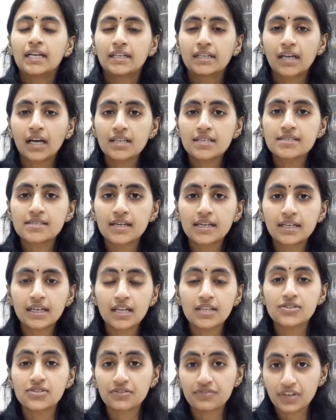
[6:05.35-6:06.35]
tons and
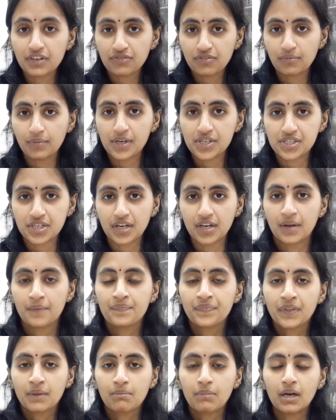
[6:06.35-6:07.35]
tons of information,
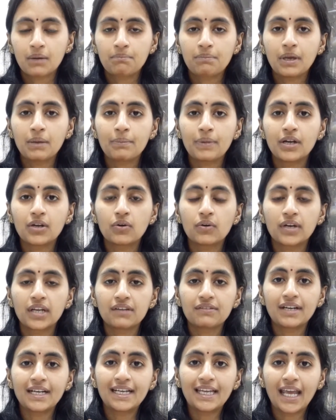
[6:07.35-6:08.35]
but people don't
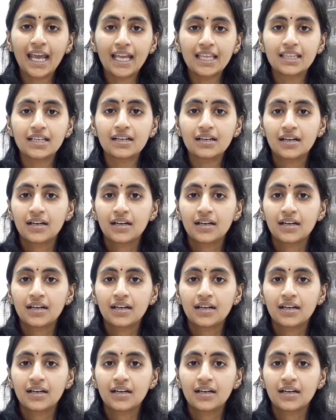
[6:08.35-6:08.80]
even take